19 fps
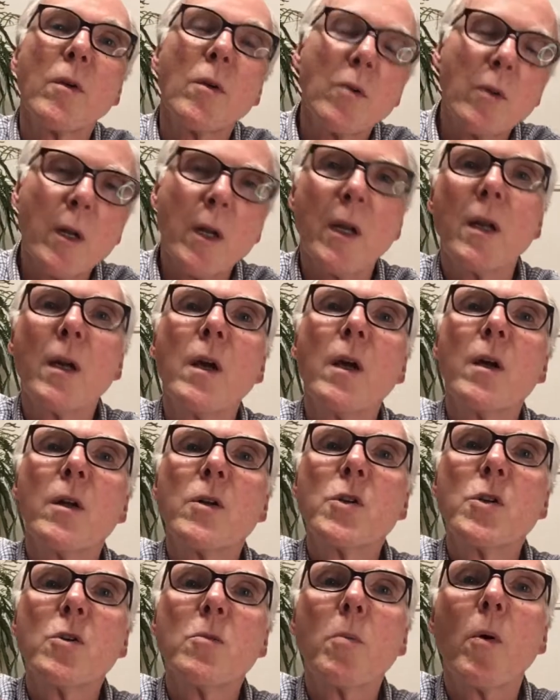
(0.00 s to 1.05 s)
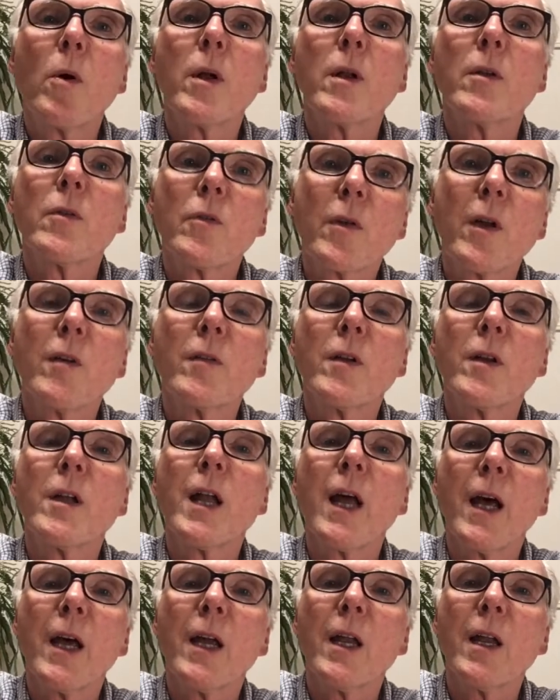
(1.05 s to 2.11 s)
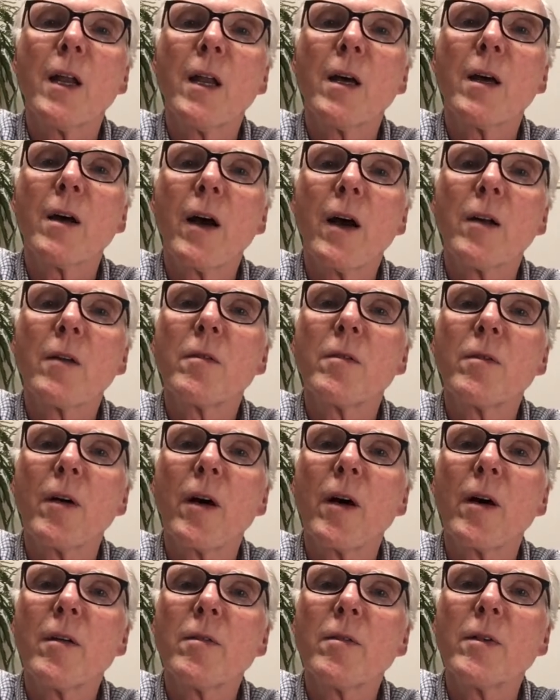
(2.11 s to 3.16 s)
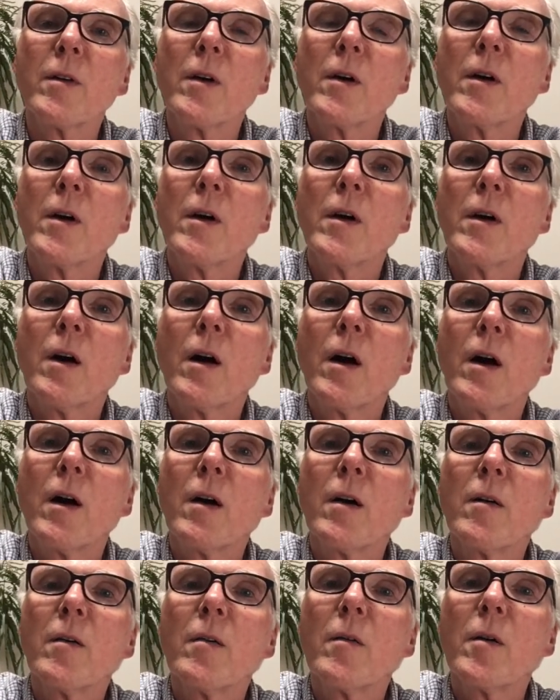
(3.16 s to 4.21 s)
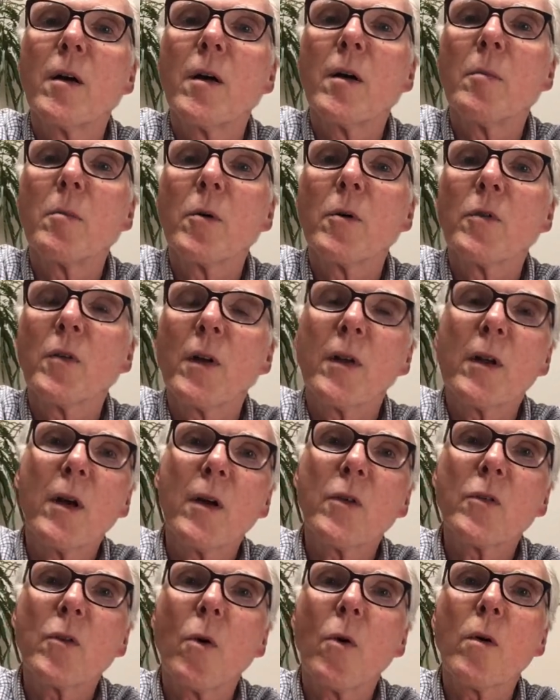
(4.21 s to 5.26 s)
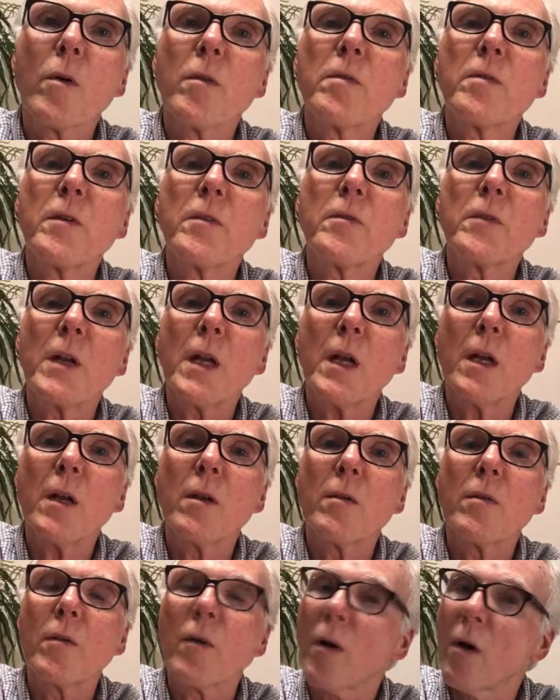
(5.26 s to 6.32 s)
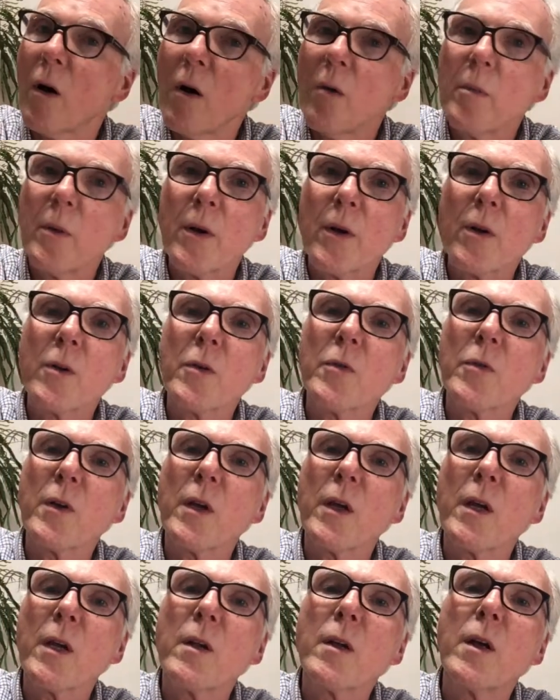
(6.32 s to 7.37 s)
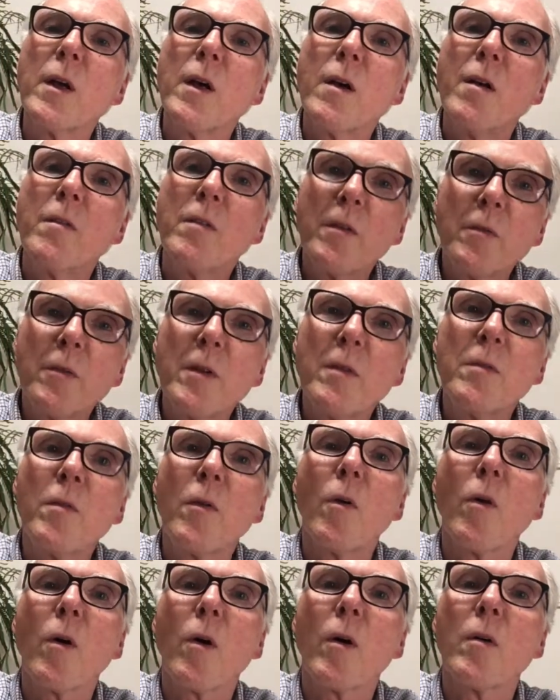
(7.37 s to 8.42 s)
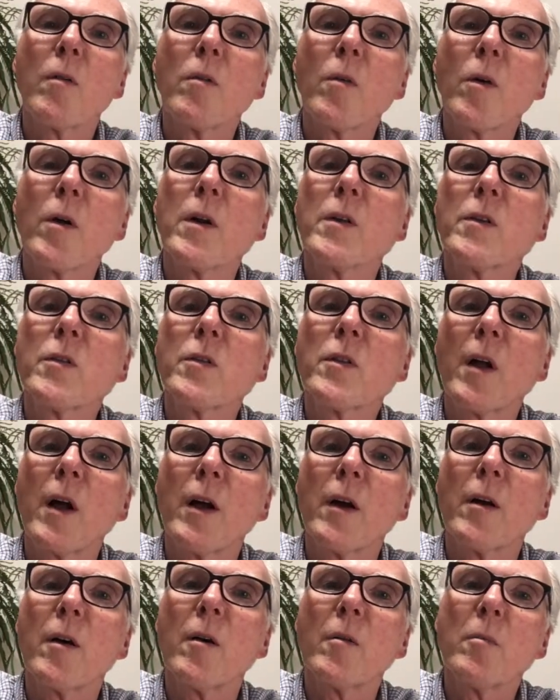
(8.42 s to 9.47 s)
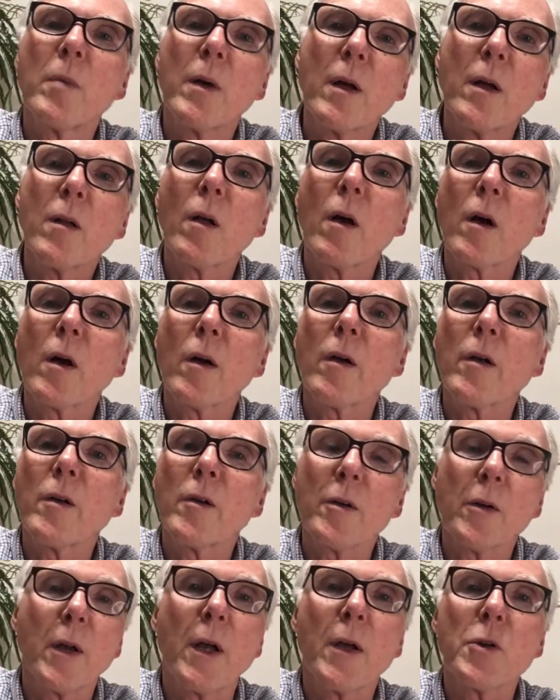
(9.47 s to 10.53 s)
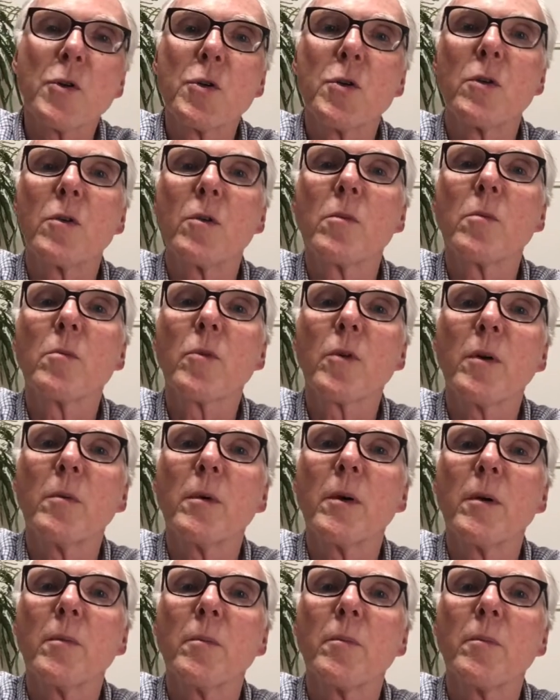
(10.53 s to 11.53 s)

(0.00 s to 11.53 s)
only 2.79 out of 5, a percentile score of 15 for all beers, and 54 for its style, Pale Lager International Premium.